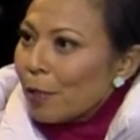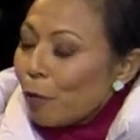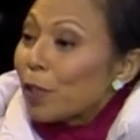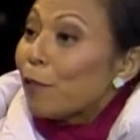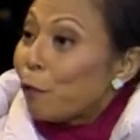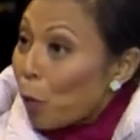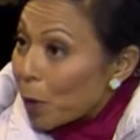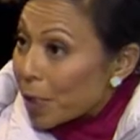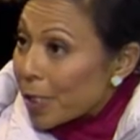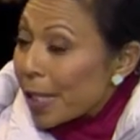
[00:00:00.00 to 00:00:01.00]
for the
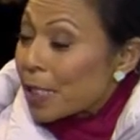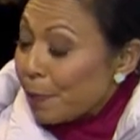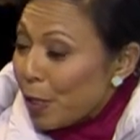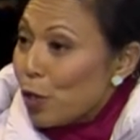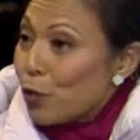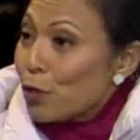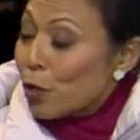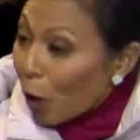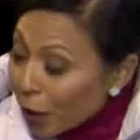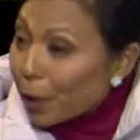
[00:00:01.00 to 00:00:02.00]
force that's been
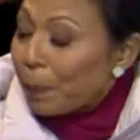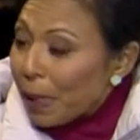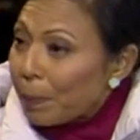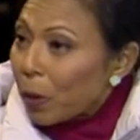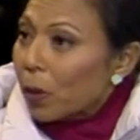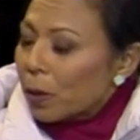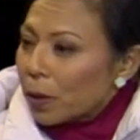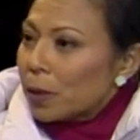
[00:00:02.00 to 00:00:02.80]
used on the people?